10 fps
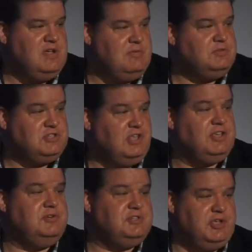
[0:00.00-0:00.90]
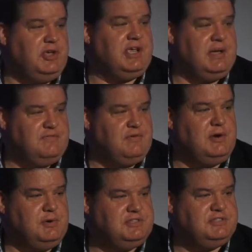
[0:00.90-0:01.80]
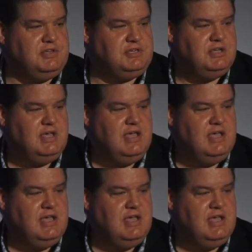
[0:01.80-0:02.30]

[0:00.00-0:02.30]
people just like you signing up for our research.